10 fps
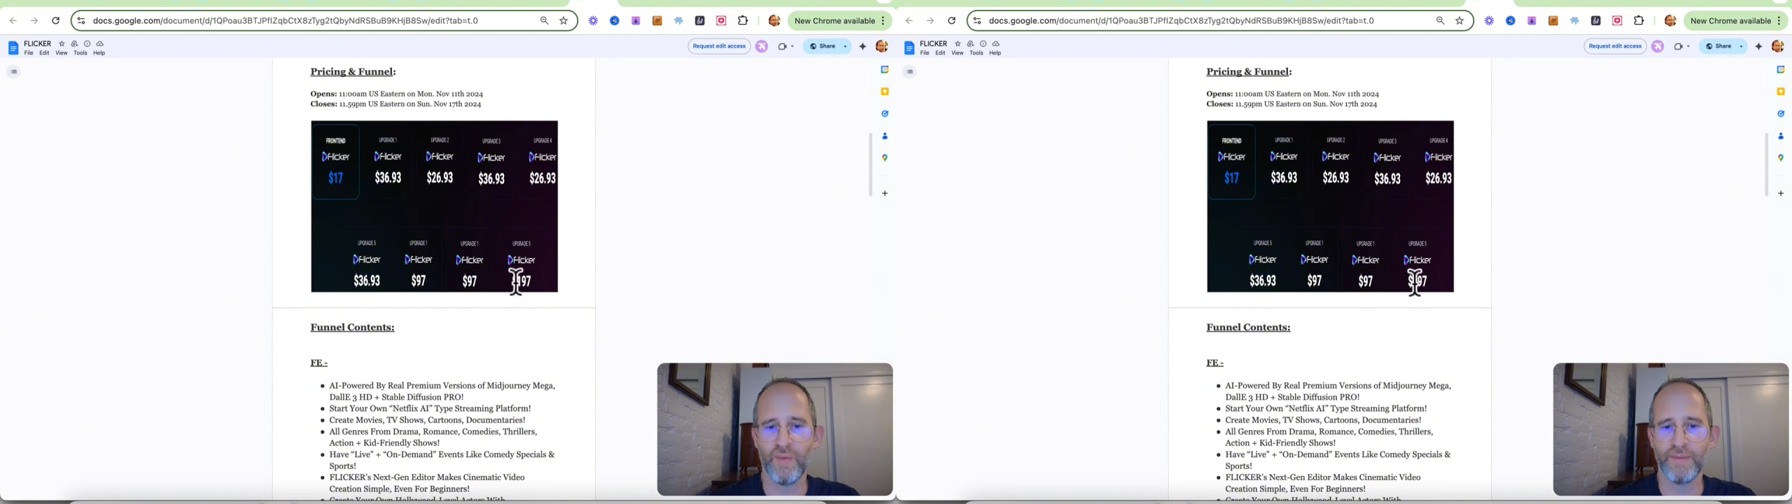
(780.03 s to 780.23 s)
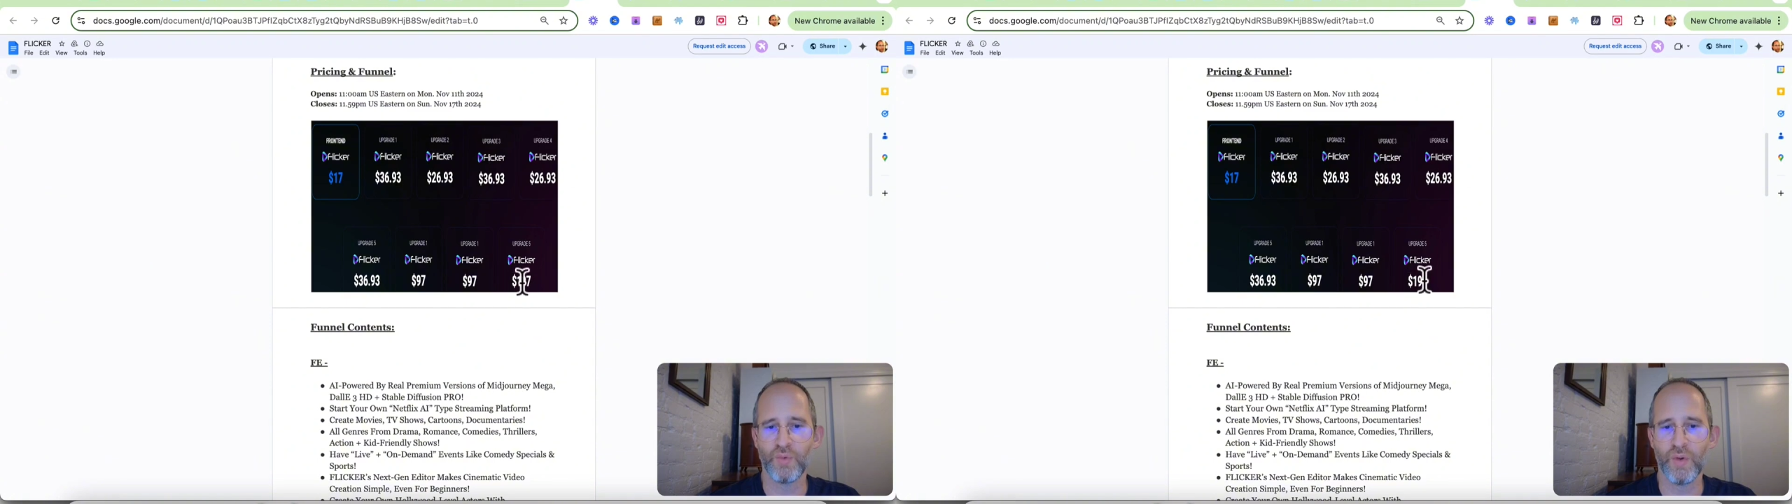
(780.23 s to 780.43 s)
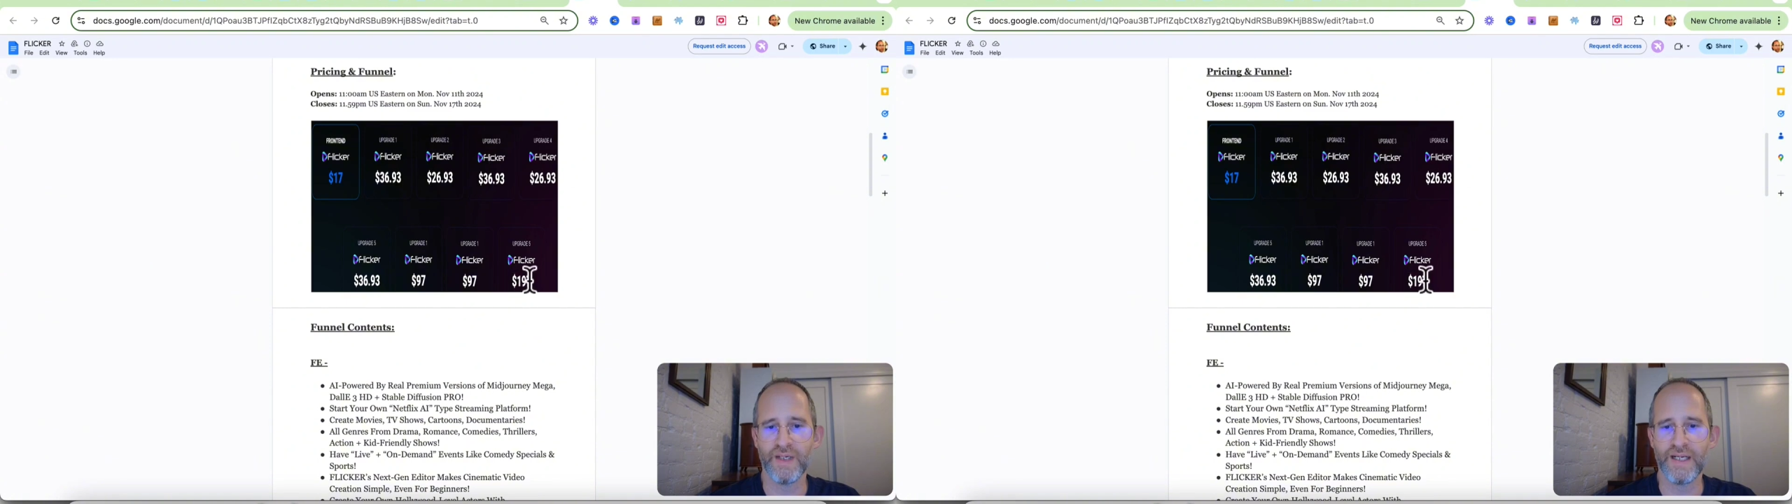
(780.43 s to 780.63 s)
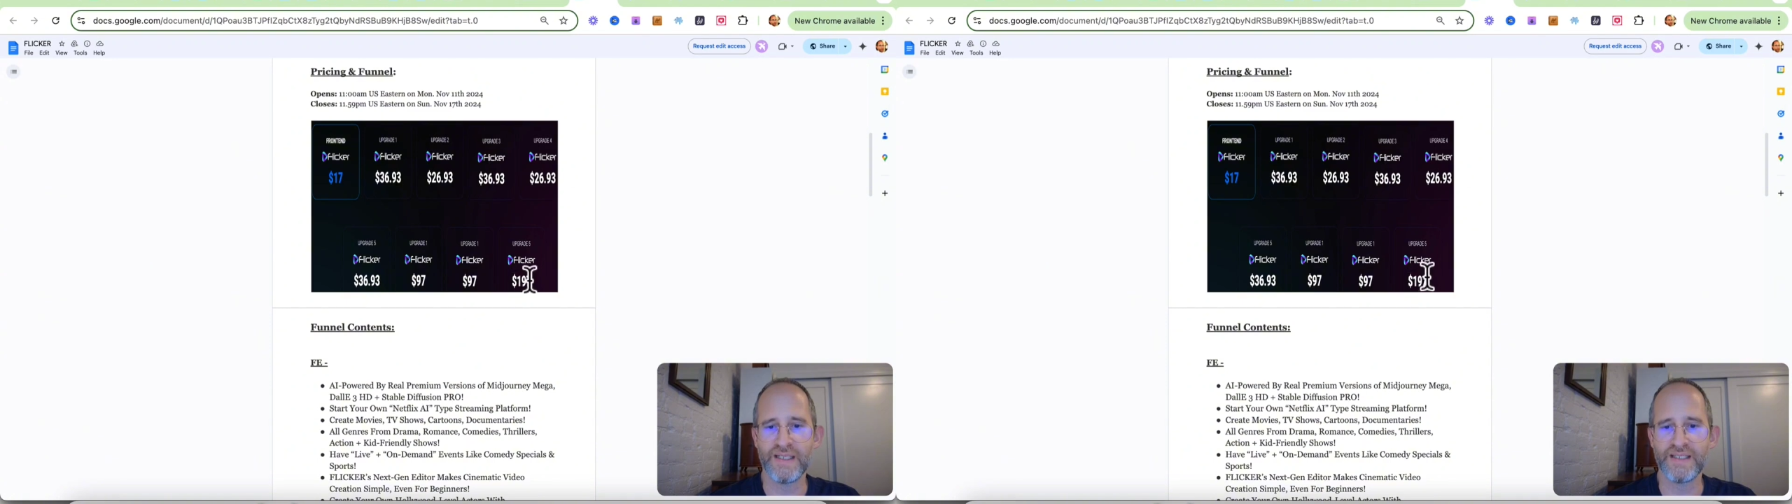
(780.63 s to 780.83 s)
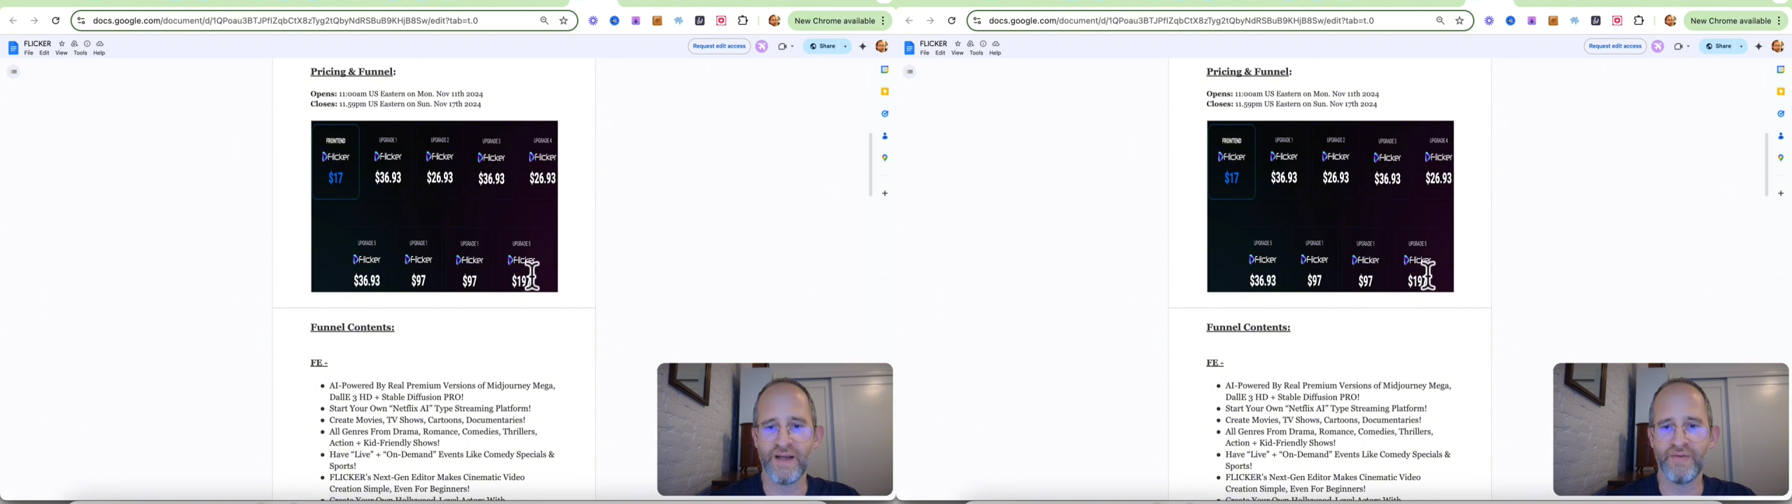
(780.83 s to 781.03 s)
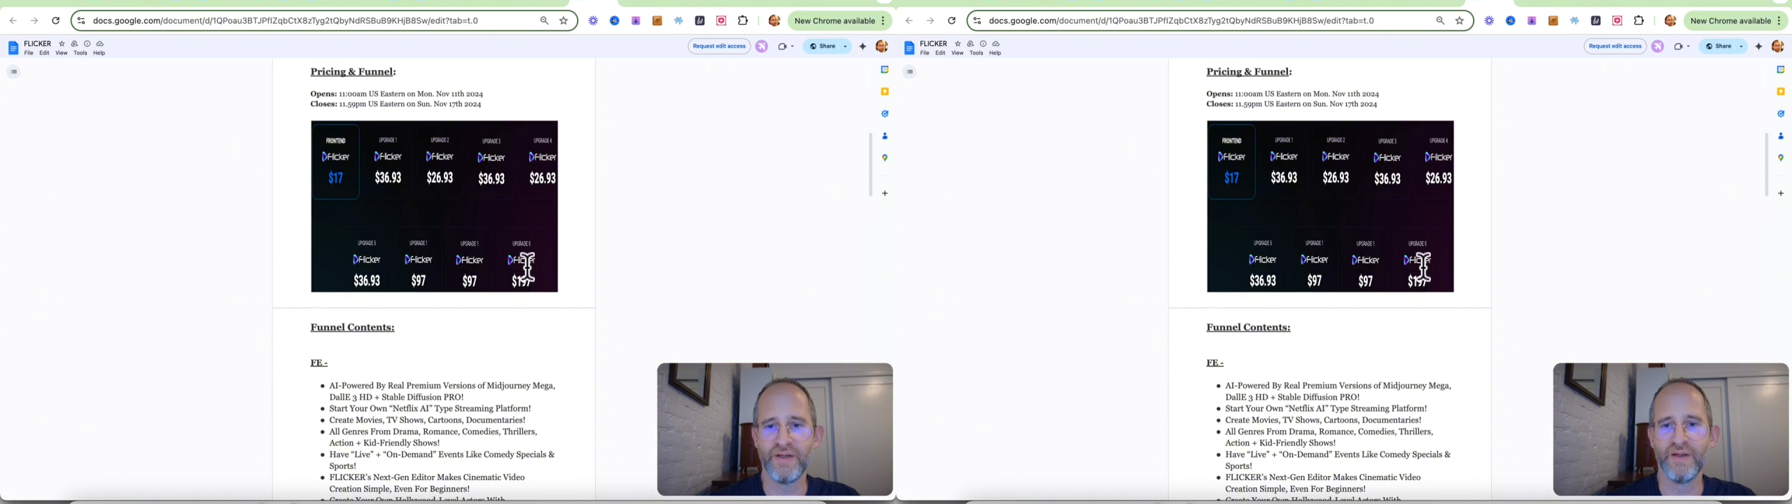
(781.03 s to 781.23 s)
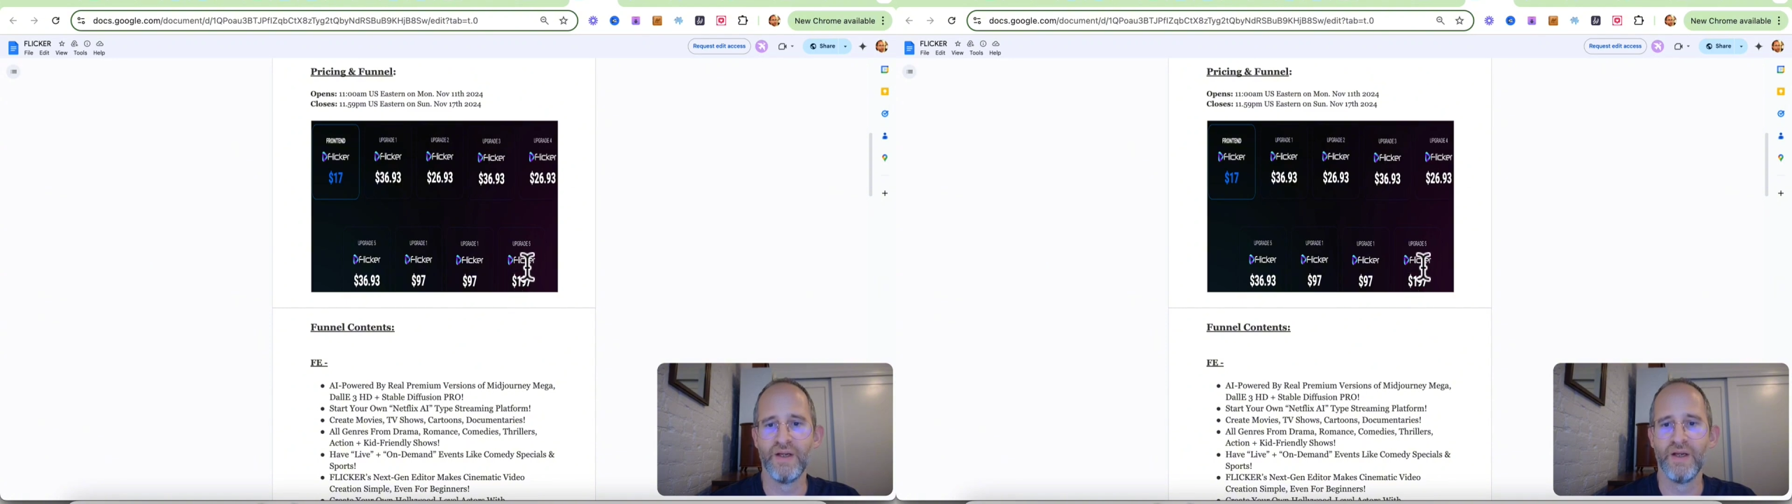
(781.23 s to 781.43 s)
to 197.